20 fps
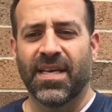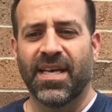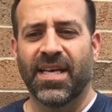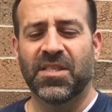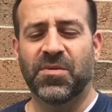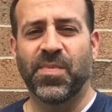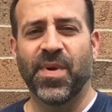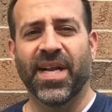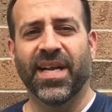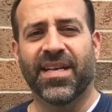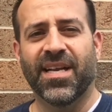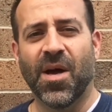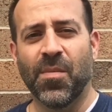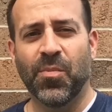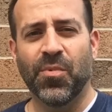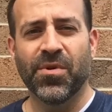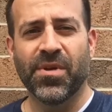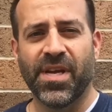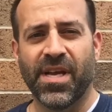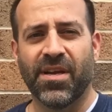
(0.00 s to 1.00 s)
It's been a
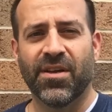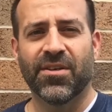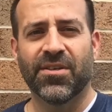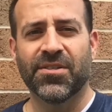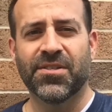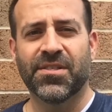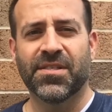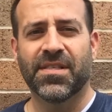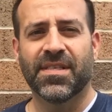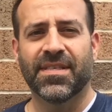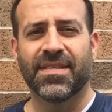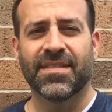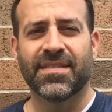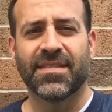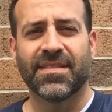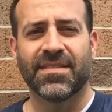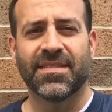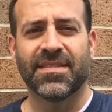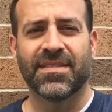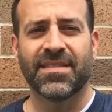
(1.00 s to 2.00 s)
couple years
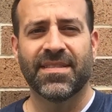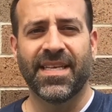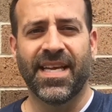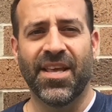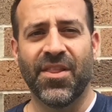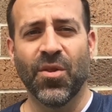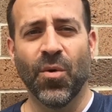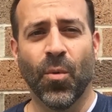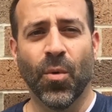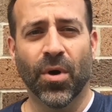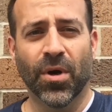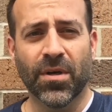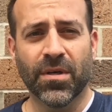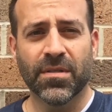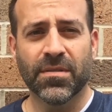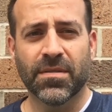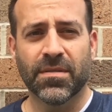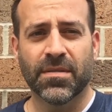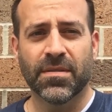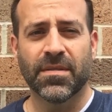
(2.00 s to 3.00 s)
in the
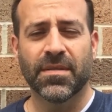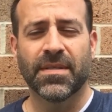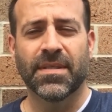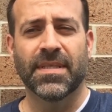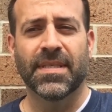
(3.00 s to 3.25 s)
works.